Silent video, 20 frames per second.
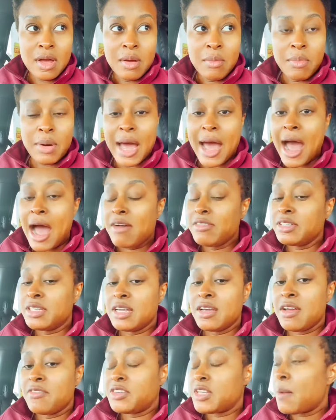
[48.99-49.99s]
but obviously
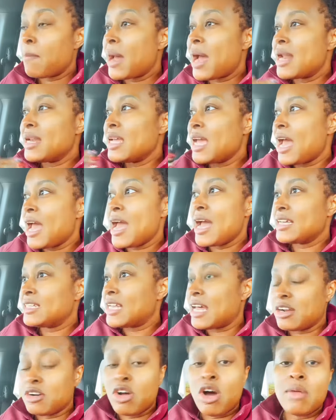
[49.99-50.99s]
if somebody asks
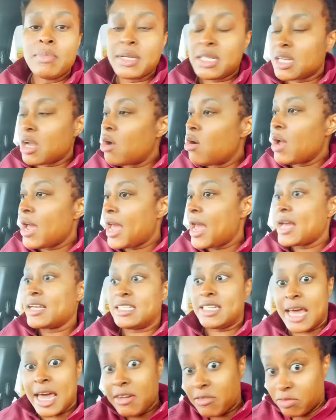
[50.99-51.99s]
that normally don't
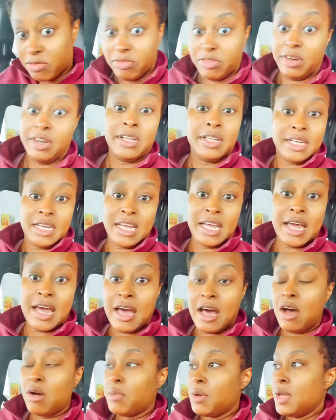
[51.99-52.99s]
ask, they really need
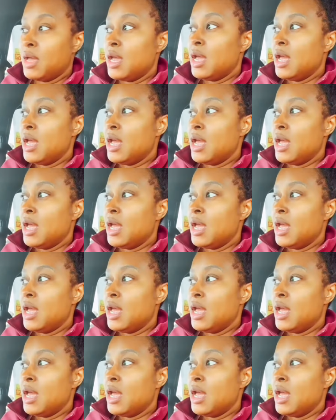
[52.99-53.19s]
help.